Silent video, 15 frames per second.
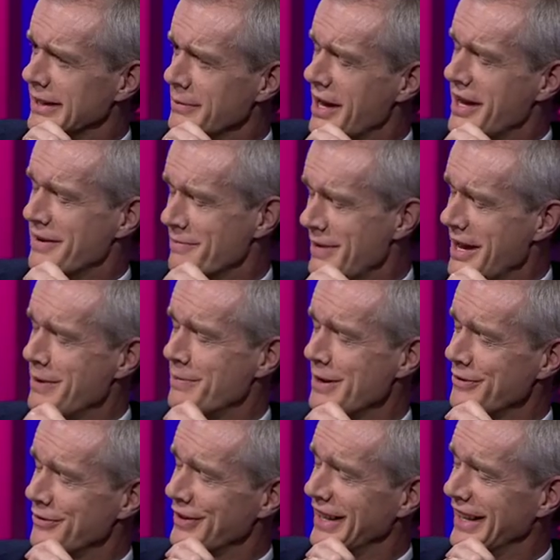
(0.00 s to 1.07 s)
may
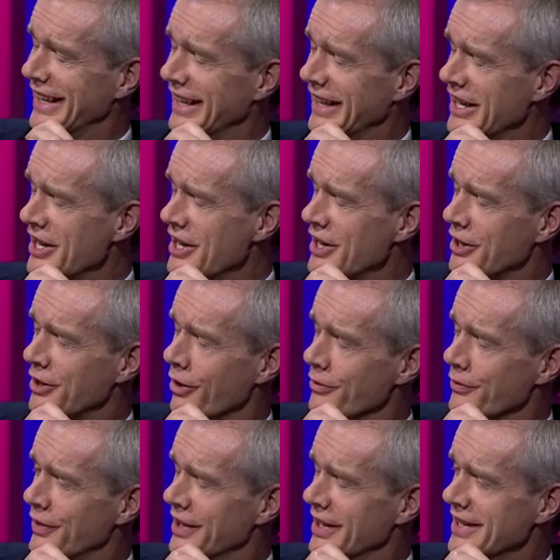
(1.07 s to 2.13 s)
be feeling
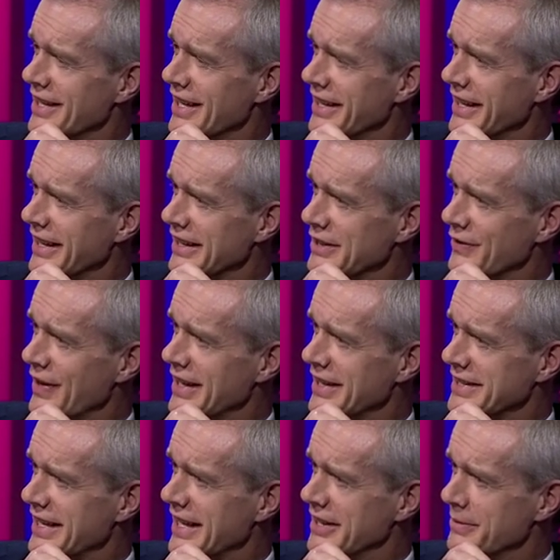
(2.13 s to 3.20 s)
confident. I think it's fair
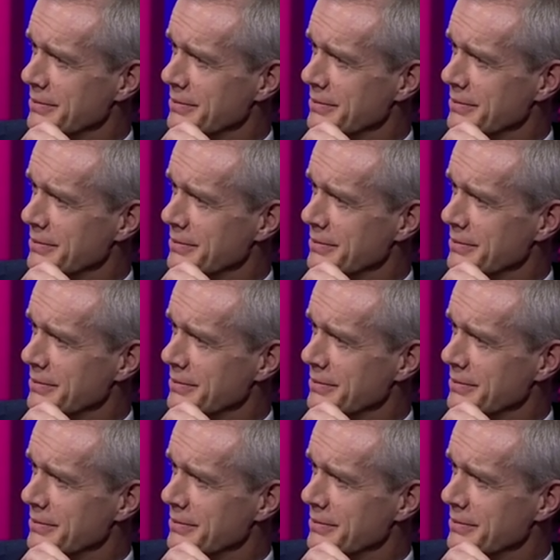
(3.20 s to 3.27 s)
to say that